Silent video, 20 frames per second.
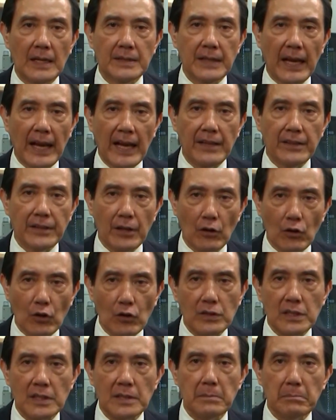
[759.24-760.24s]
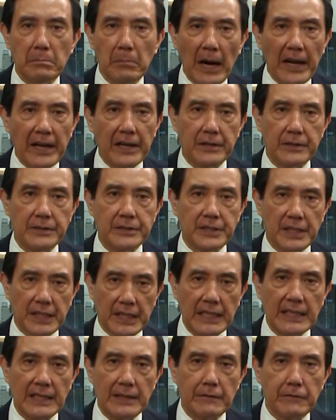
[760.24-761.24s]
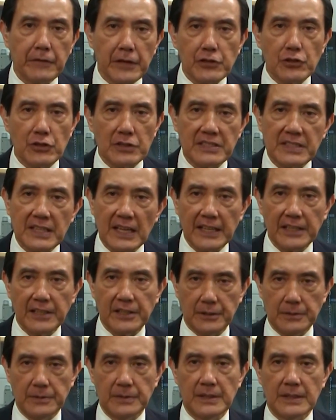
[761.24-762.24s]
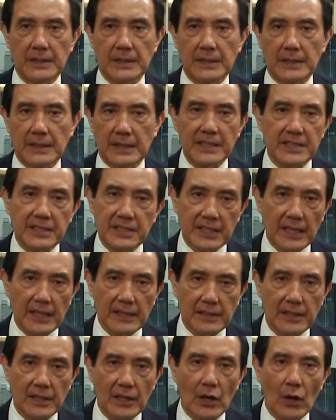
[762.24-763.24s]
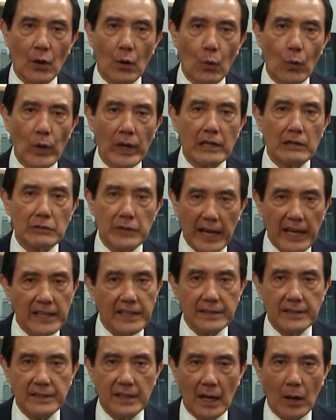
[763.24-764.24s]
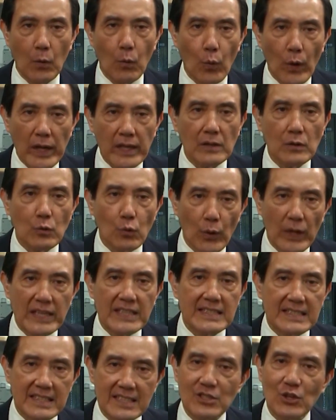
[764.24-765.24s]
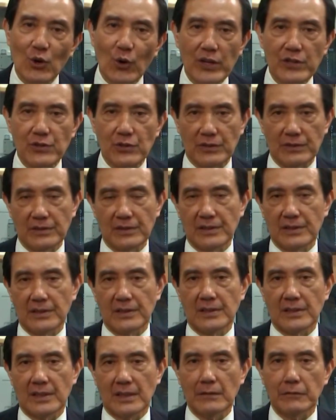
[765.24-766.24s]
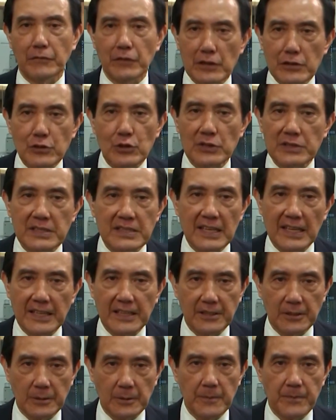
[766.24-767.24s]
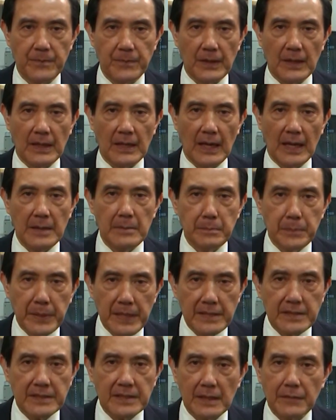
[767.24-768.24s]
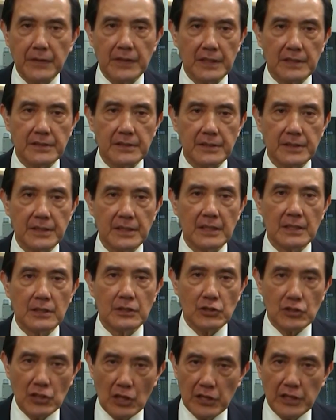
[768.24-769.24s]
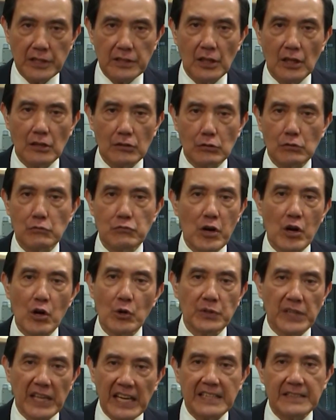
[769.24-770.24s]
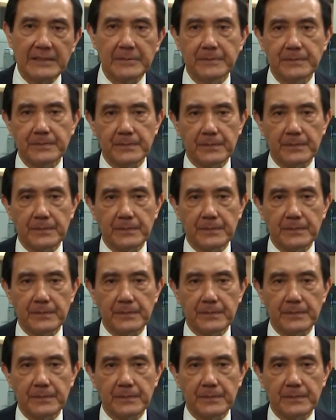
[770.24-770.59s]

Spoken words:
and no longer mired in a vicious cycle. Instead, we created a win-win situation, a virtuous cycle, and peace dividends started to roll in.